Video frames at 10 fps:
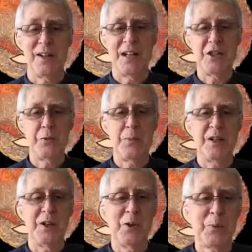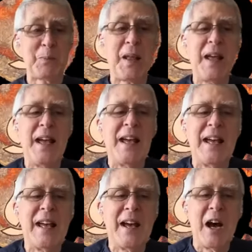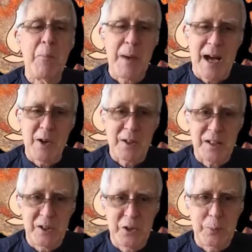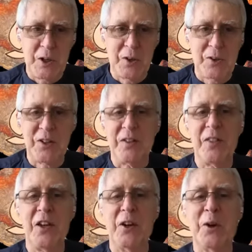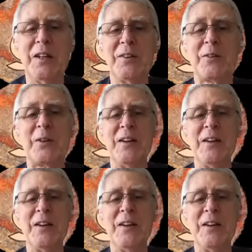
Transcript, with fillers: on HBO about conspiracy theories.